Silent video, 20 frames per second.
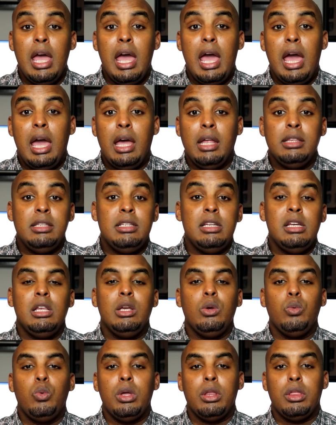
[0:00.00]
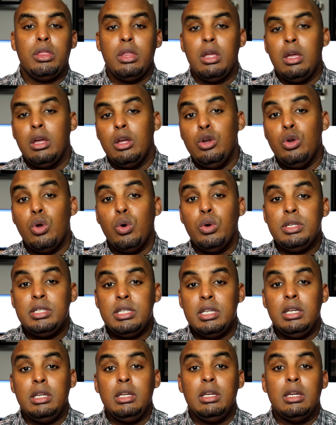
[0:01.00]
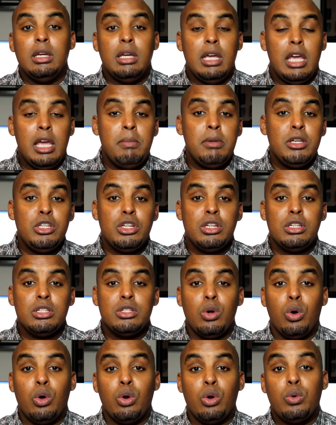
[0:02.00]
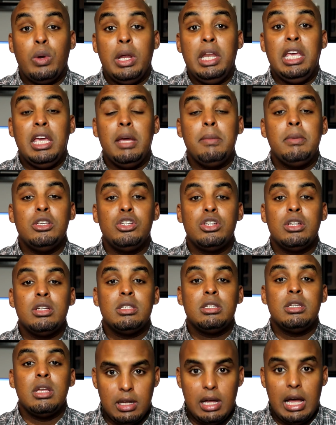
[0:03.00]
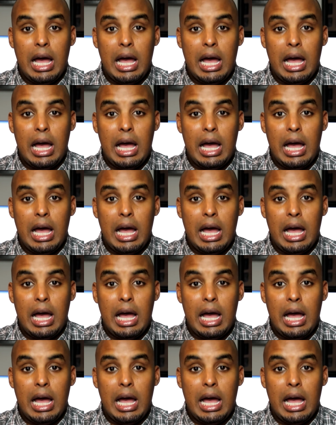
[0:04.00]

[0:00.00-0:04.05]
and dealing with noisy images or grainy images.